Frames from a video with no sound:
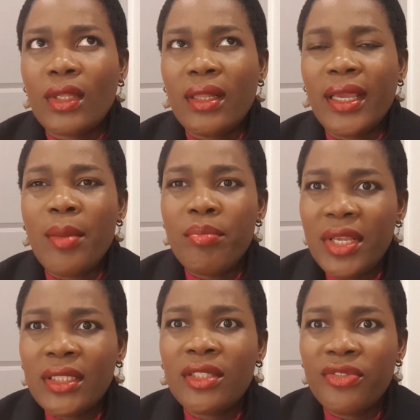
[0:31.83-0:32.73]
there are
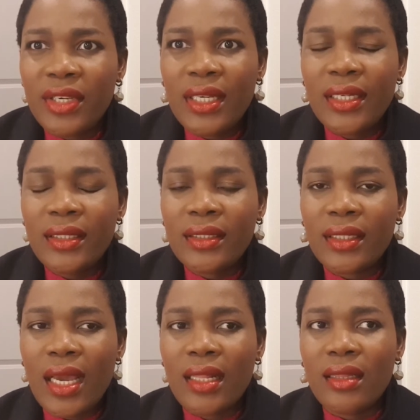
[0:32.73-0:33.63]
mixed feelings,
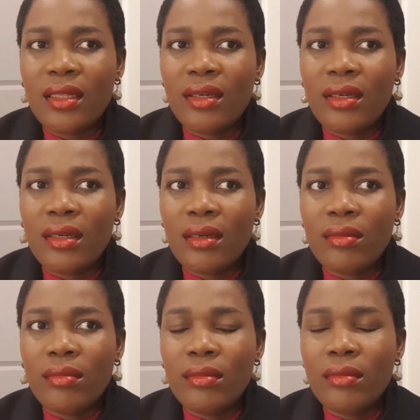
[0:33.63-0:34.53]
and the